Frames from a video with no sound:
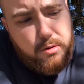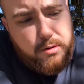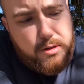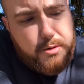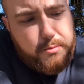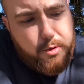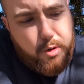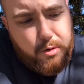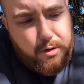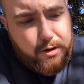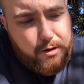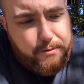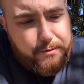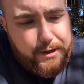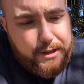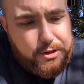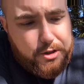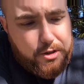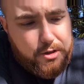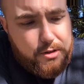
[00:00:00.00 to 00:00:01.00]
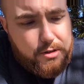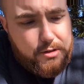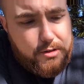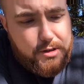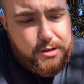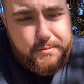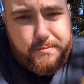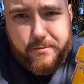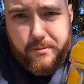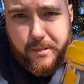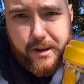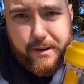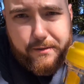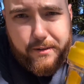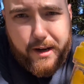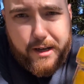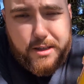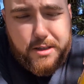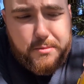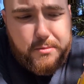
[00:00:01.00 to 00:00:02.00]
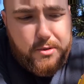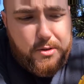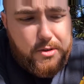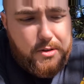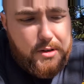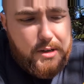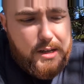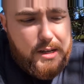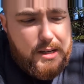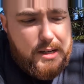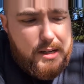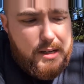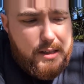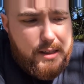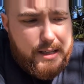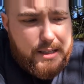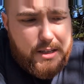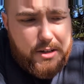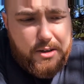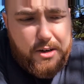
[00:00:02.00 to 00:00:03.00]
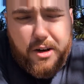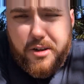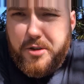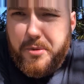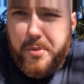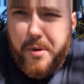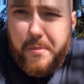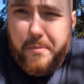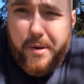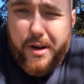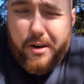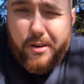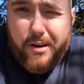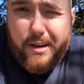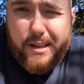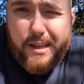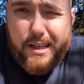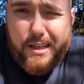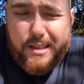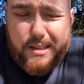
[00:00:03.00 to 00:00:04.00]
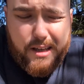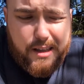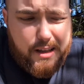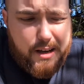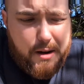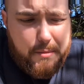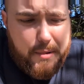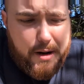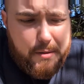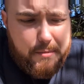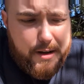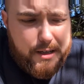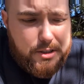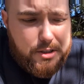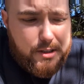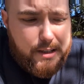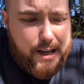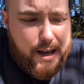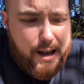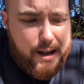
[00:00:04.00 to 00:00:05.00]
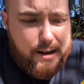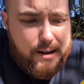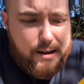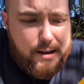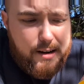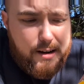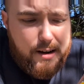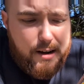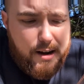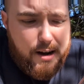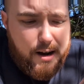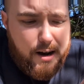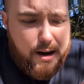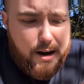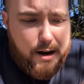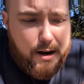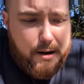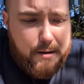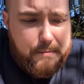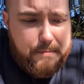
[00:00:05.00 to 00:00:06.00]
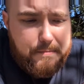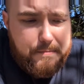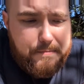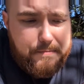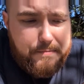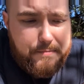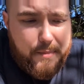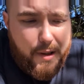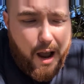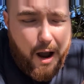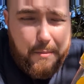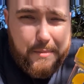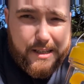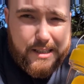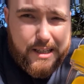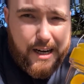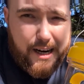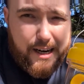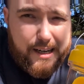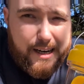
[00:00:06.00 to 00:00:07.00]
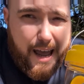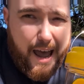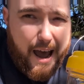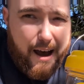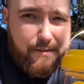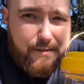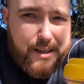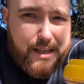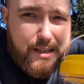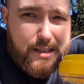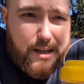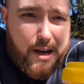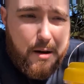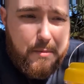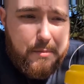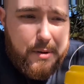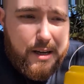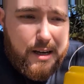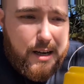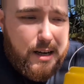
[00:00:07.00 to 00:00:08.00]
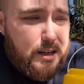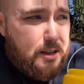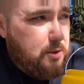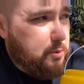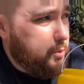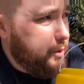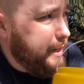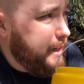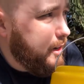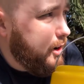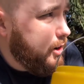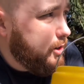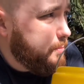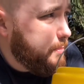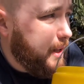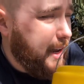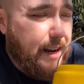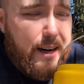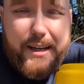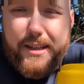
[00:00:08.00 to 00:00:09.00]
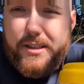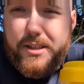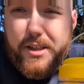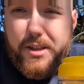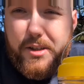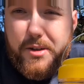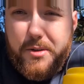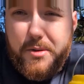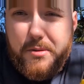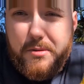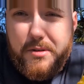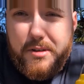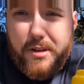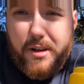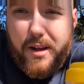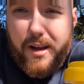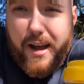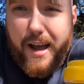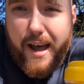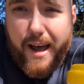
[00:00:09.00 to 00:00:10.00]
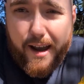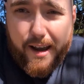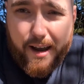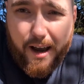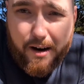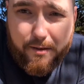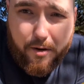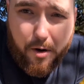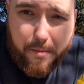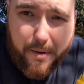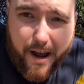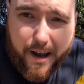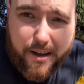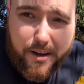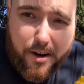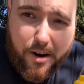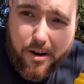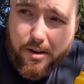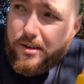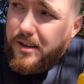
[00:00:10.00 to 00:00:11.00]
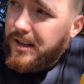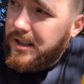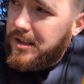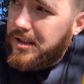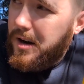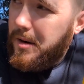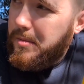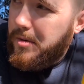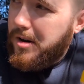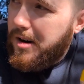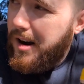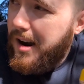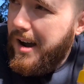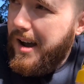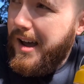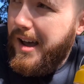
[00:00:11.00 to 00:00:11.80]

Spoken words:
some cool little features, really flexible. They said you could also put beer in these. I think I might have mentioned that. I'm excited to have these up because we are planning to use the heck out of our backyard this summer.